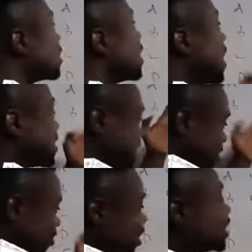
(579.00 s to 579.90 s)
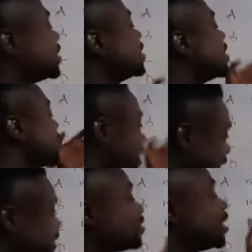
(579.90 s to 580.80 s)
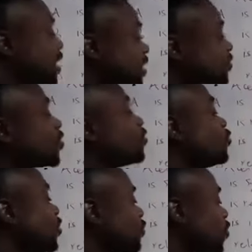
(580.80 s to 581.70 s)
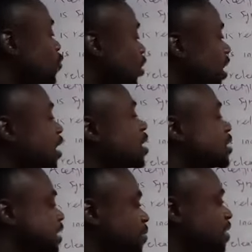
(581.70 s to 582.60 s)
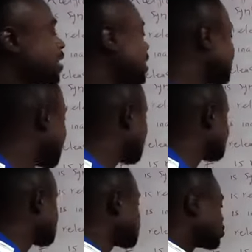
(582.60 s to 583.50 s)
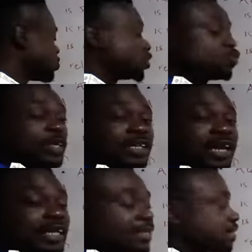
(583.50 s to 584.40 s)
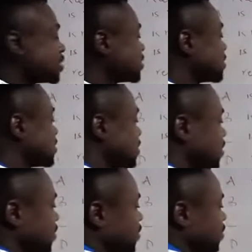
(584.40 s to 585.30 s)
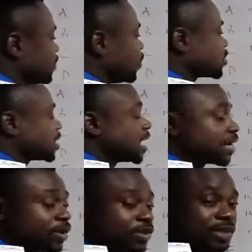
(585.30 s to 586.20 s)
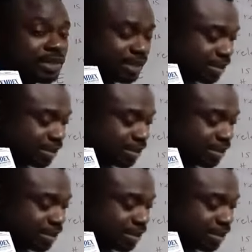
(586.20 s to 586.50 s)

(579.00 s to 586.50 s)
Acetylcholine is released from where? Sympathetic nerves to the sweat gland. Postganglionic.